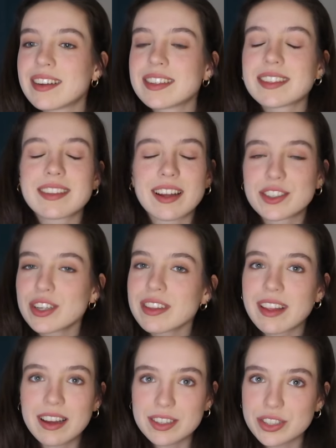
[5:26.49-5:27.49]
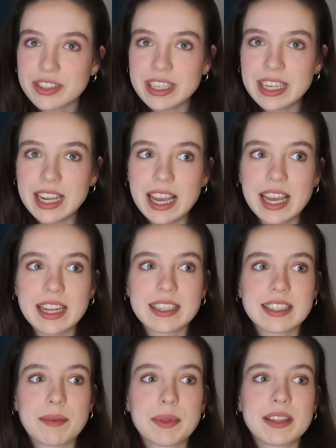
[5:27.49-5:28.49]
such a luxury and
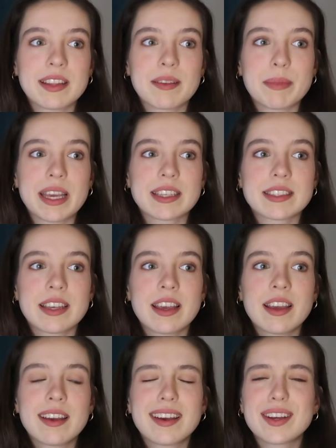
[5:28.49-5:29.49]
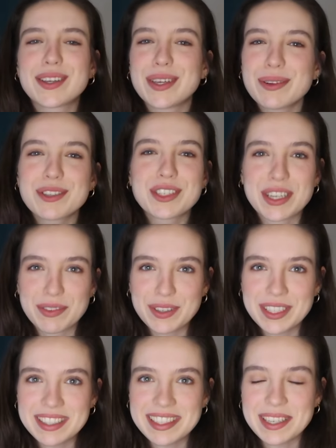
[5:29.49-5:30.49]
something that makes a huge
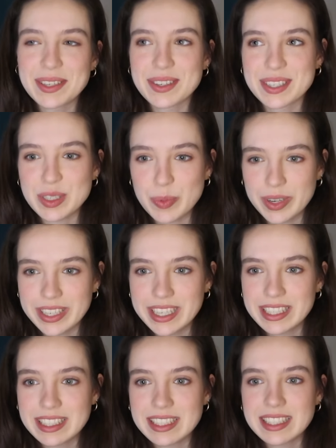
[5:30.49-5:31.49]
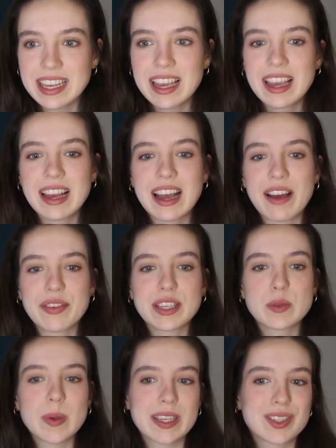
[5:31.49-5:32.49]
difference in your experience.
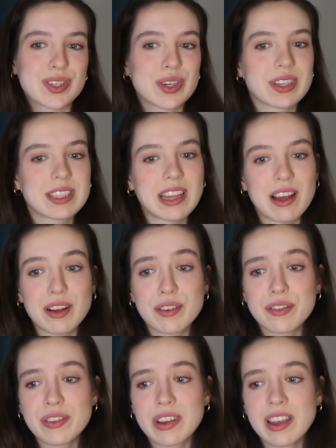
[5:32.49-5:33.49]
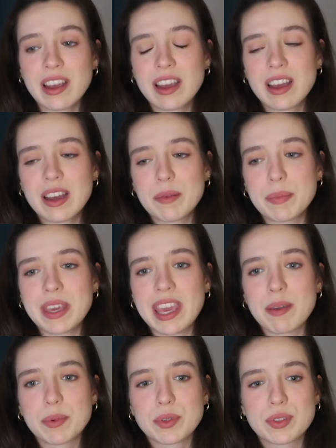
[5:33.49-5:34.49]
Having space to yourself,
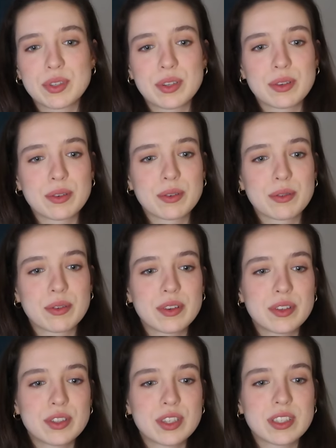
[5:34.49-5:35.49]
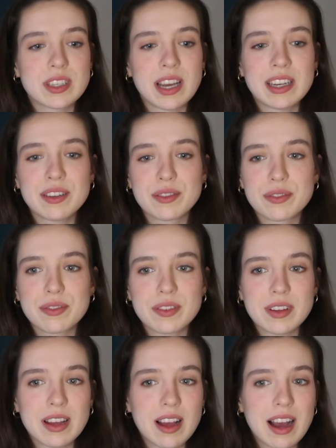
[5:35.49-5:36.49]
being able to just kind of
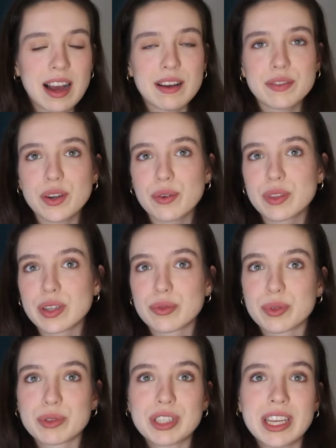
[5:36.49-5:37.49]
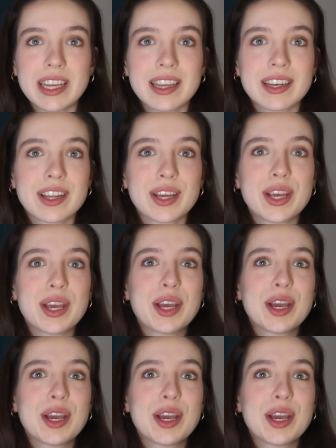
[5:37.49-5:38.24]
have your own little routine,